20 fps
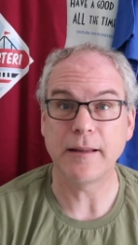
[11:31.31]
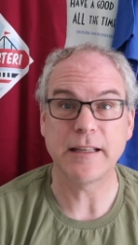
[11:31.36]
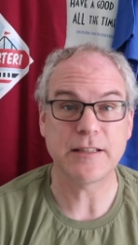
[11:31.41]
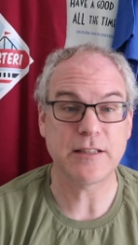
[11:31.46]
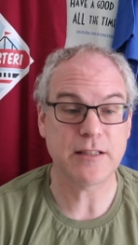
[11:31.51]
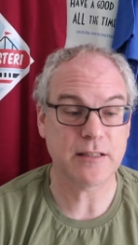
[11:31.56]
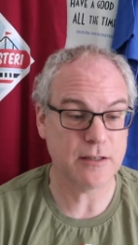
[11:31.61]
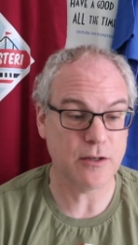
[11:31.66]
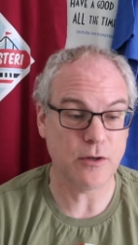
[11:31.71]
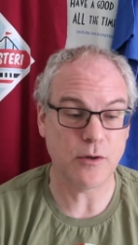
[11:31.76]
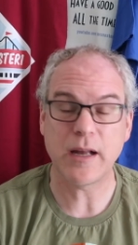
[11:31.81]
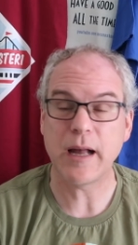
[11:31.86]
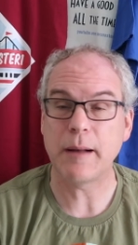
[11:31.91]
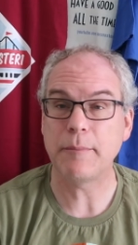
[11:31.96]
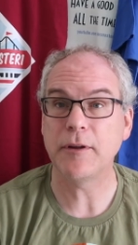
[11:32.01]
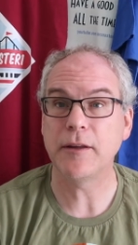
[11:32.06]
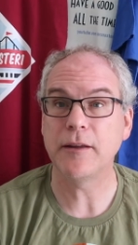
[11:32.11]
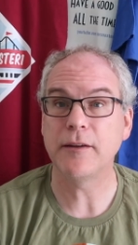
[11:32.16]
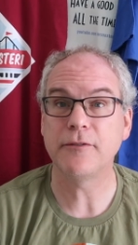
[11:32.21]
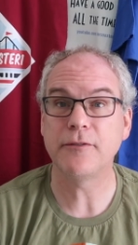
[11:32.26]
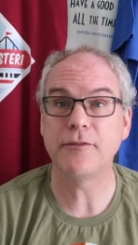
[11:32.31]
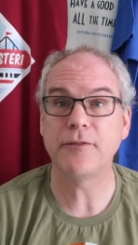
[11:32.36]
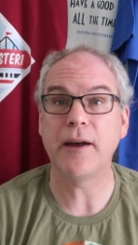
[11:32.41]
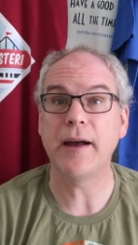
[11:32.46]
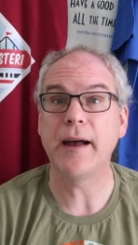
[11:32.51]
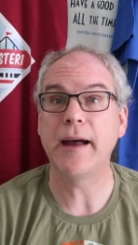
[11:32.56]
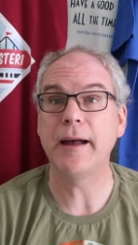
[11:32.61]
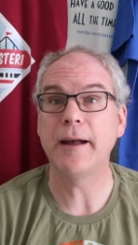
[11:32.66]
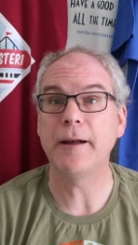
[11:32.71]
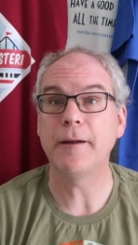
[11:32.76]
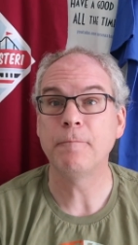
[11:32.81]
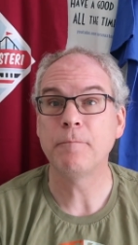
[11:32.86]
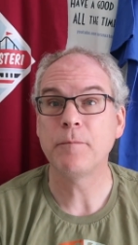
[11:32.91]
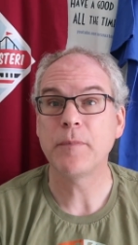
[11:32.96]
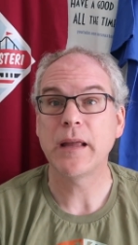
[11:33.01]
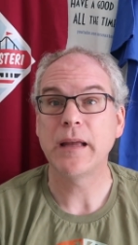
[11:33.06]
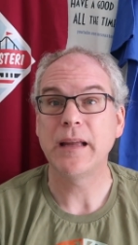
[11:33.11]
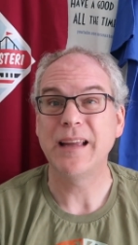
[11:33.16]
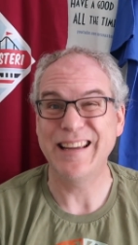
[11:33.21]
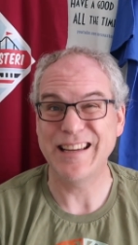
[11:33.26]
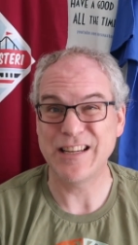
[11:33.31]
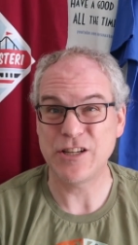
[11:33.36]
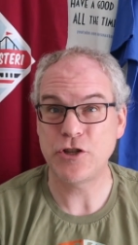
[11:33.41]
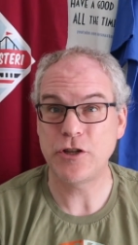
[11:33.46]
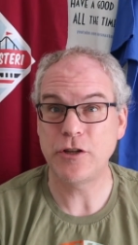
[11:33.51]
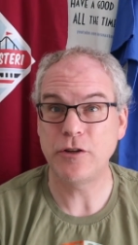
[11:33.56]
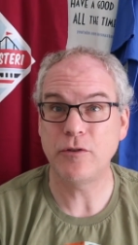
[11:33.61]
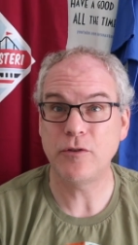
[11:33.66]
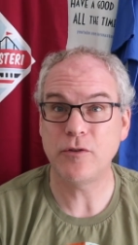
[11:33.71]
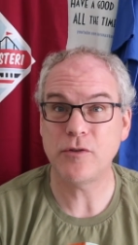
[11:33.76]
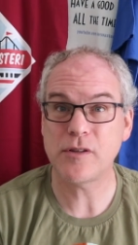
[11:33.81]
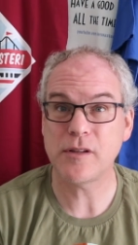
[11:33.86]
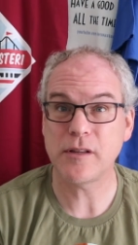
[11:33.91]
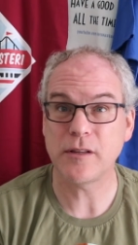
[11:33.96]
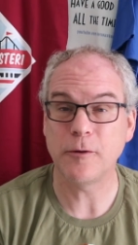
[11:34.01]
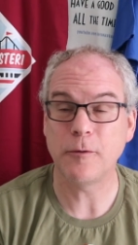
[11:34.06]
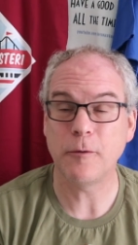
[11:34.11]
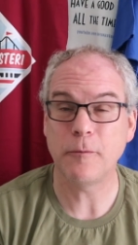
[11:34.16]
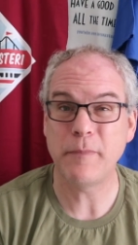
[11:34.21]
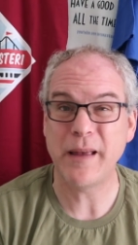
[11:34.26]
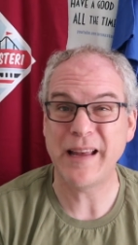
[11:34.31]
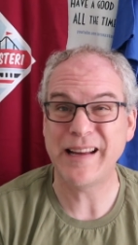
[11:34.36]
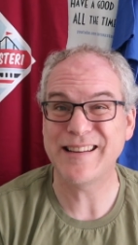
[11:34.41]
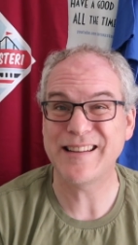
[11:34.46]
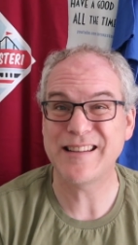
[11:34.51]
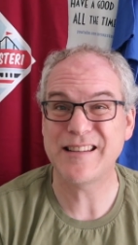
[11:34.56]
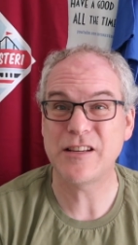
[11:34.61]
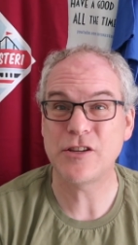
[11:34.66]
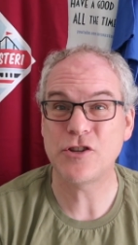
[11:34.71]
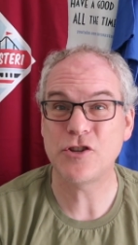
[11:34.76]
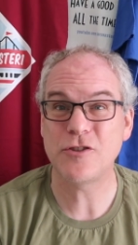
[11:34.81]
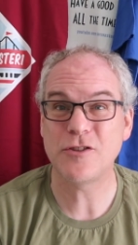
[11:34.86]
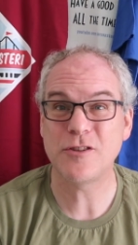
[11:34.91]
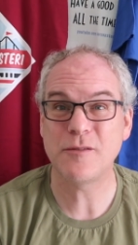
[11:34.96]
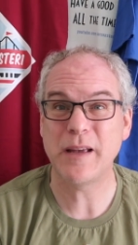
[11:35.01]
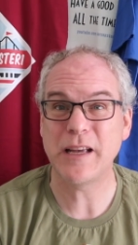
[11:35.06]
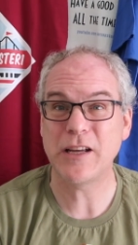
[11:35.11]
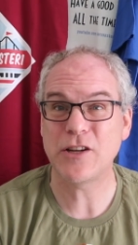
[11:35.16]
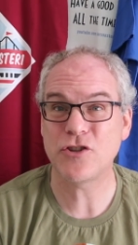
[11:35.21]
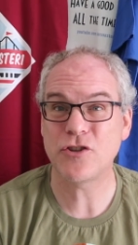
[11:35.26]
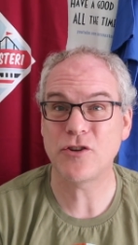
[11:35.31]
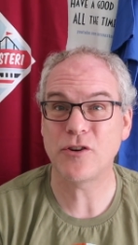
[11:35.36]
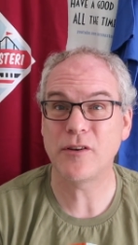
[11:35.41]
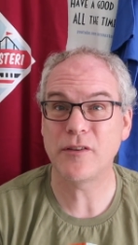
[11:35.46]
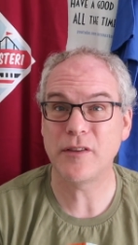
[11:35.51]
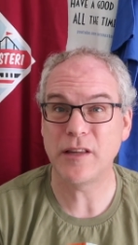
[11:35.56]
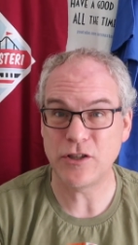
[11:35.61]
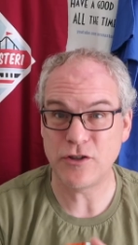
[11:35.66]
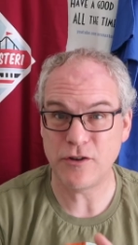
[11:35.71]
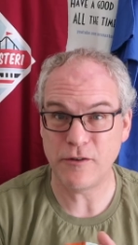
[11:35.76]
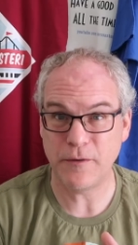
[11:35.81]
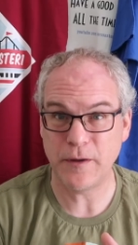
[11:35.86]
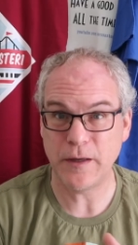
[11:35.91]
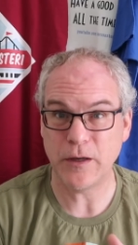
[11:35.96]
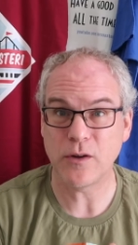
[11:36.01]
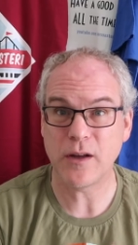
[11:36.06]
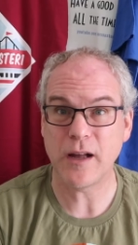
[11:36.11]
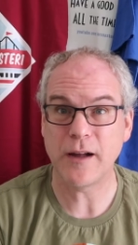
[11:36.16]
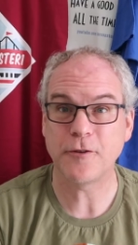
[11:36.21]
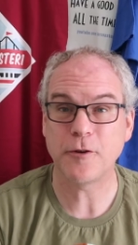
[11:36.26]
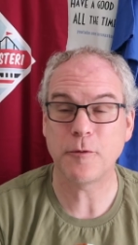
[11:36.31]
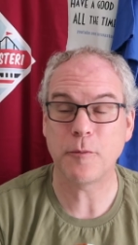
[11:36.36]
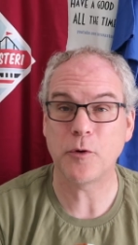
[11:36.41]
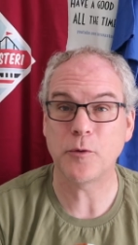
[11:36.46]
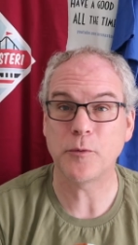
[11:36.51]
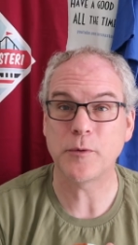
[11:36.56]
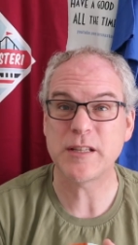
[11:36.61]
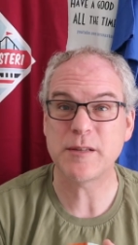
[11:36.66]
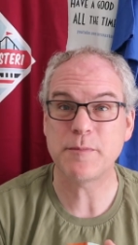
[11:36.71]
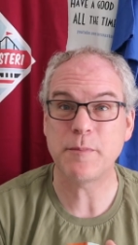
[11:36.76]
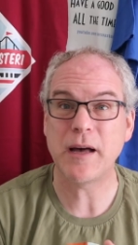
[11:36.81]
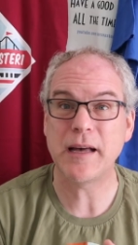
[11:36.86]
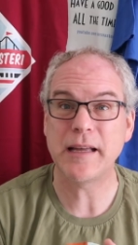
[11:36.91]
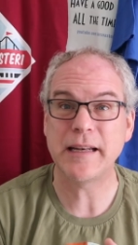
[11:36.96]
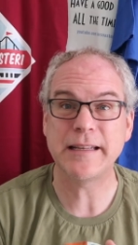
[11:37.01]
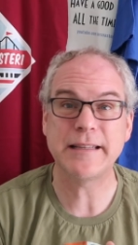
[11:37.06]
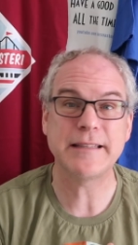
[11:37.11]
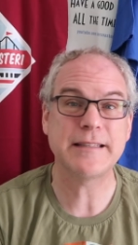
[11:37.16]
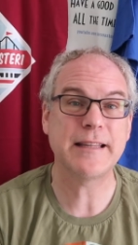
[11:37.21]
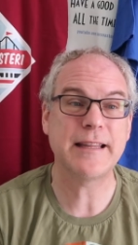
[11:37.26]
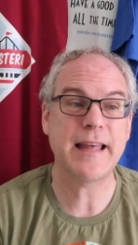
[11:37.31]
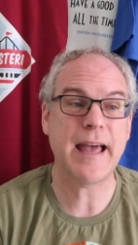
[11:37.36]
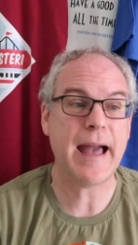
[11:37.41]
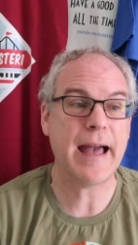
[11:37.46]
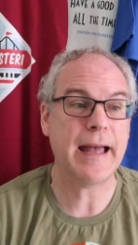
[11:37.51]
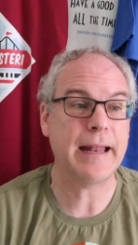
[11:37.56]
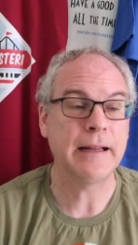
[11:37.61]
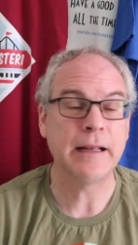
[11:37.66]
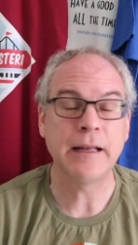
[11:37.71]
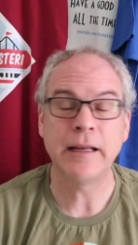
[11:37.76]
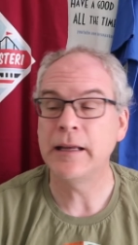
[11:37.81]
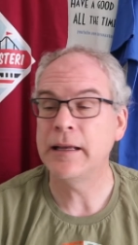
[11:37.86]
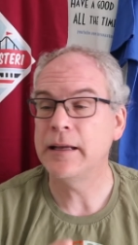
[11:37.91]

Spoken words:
Let's do a couple of issues, little maintenance issues, to make sure that you feel comfortable responding to that.